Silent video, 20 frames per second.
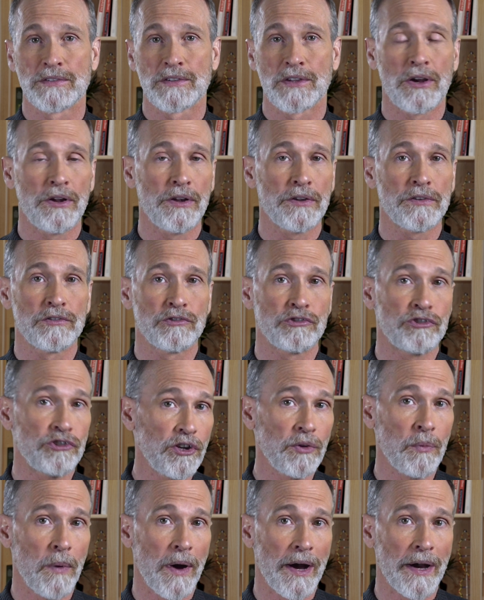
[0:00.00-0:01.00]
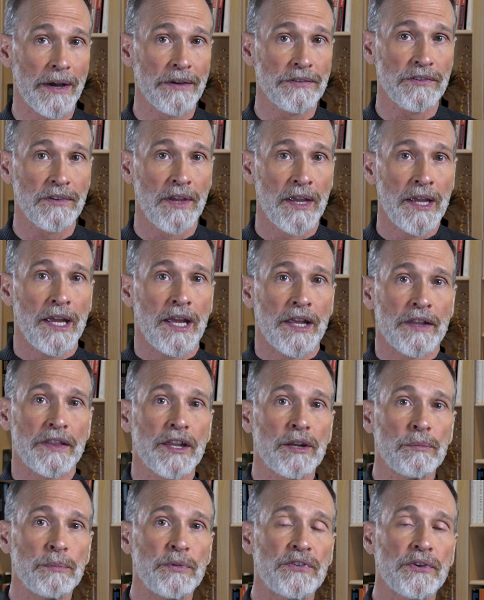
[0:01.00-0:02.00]
called GWAS,
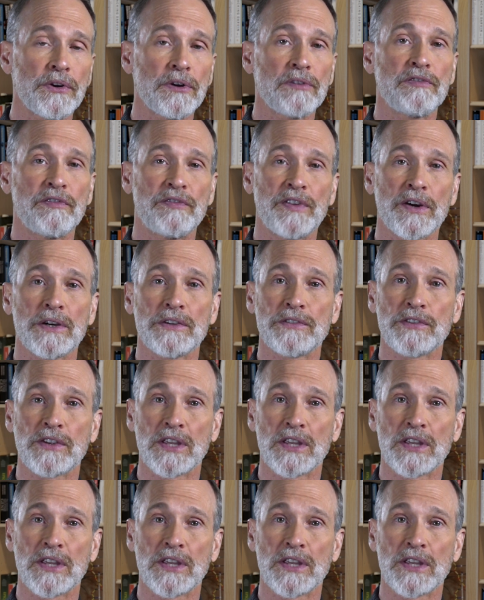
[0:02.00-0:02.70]
that observe various